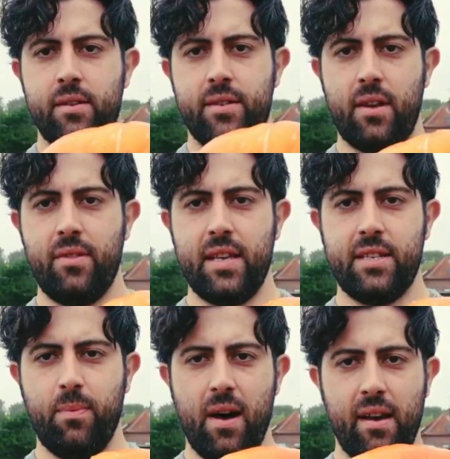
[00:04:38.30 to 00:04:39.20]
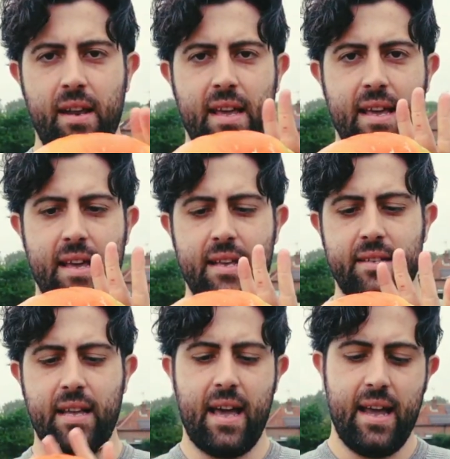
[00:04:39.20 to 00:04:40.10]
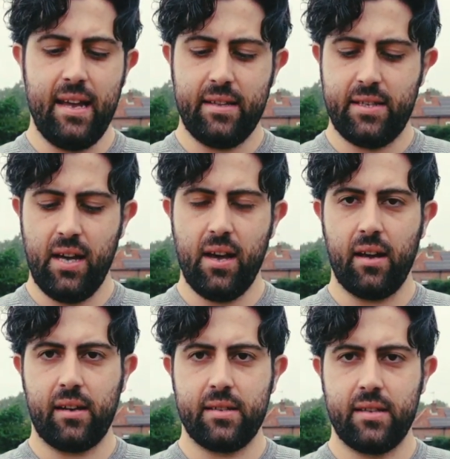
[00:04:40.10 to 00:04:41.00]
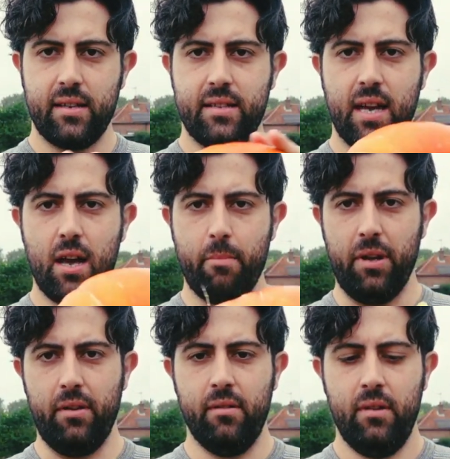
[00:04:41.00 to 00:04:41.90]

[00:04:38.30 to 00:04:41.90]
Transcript: So this one is a Turk's turban.